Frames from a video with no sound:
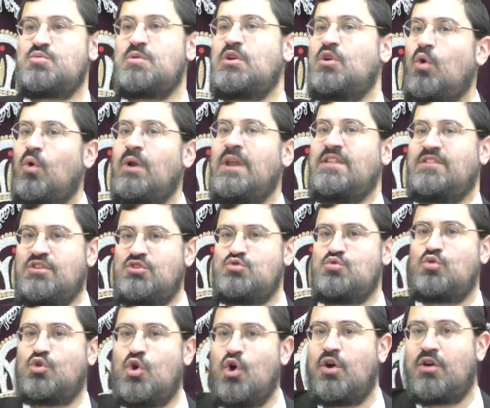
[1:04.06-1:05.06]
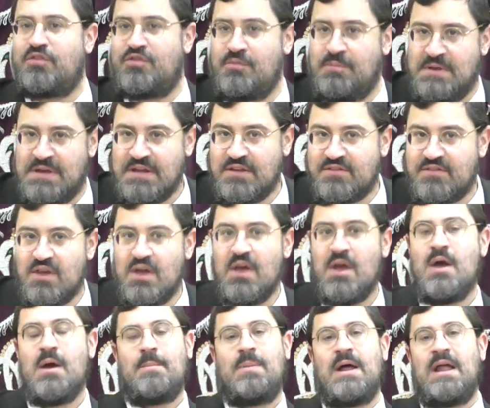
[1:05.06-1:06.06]
we call it, did you cook the meat?
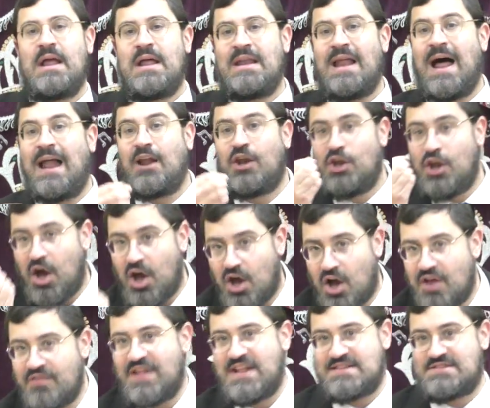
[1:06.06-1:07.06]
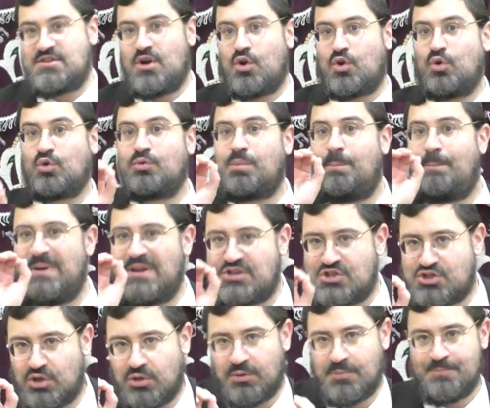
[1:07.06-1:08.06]
But in halacha, that's not called
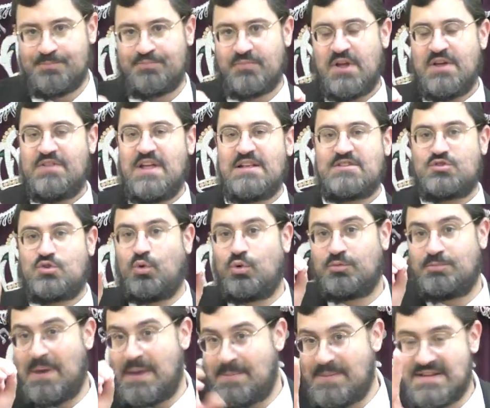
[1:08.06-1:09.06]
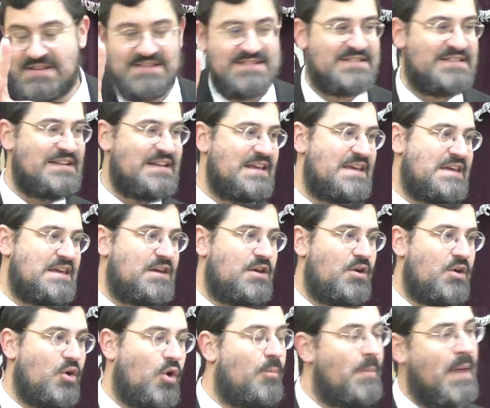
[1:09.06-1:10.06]
Bishuil. That's called maybe tzli,
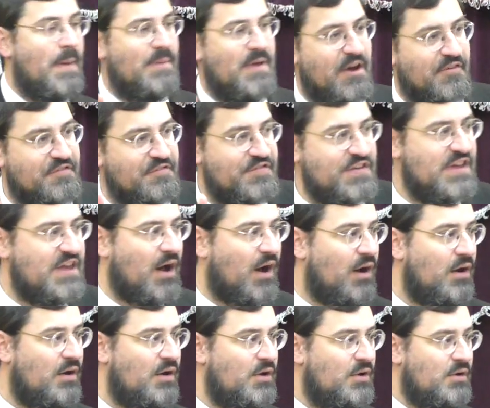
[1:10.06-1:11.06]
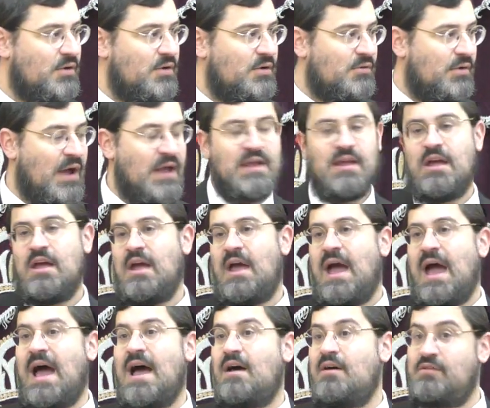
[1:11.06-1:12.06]
or maybe afiyah, right?
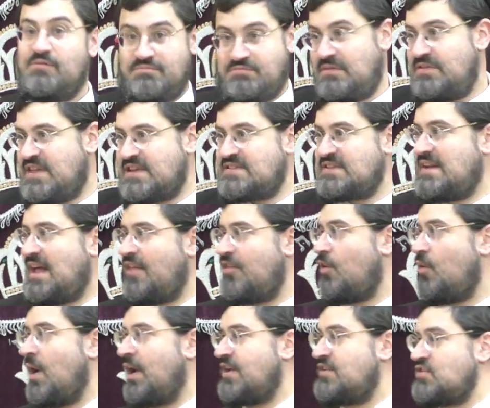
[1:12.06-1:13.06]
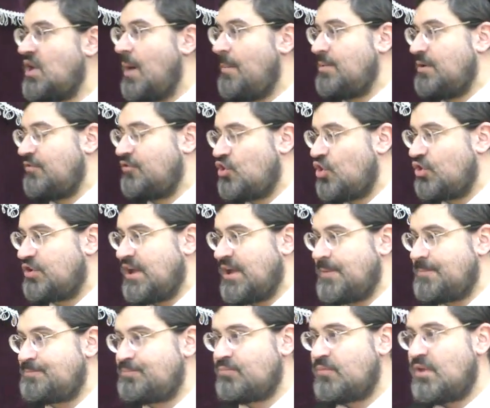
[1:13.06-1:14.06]
There's another one example of cooking.